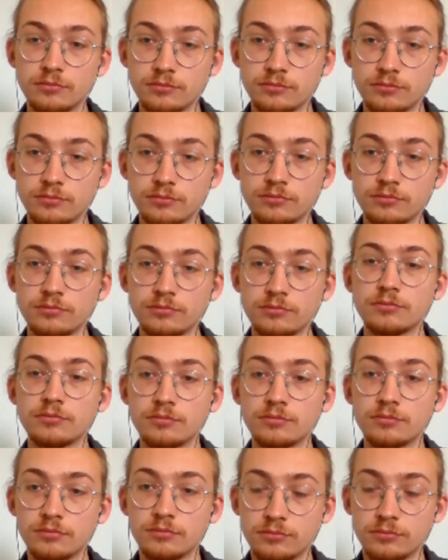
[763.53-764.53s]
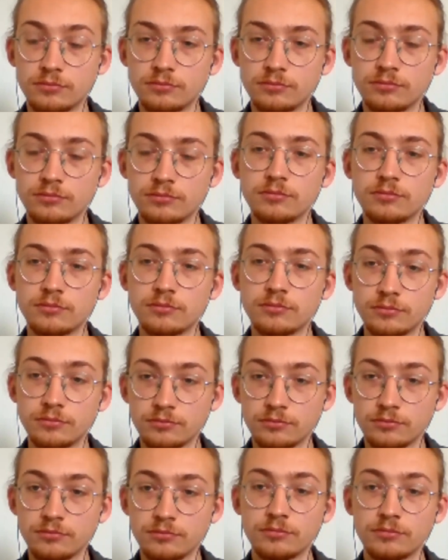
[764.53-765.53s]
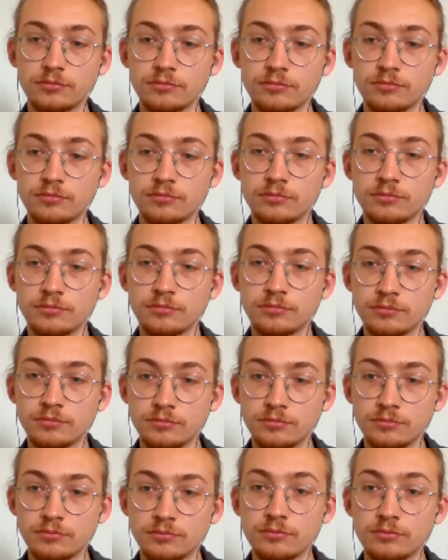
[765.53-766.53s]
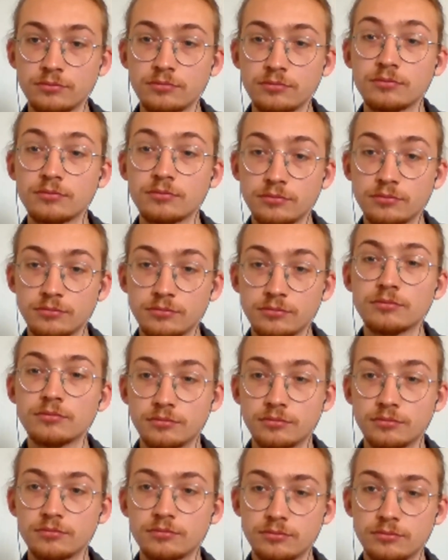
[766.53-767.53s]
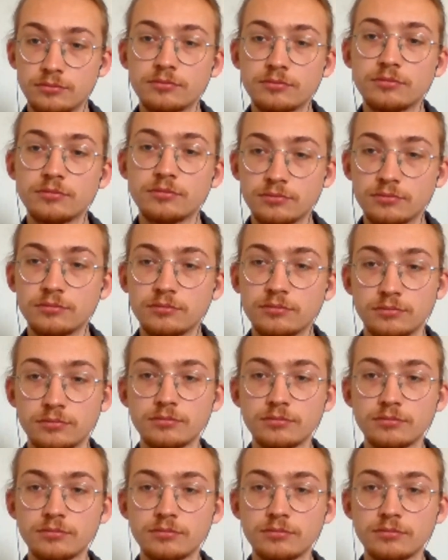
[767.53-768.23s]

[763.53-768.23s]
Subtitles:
No words are spoken by the person on screen.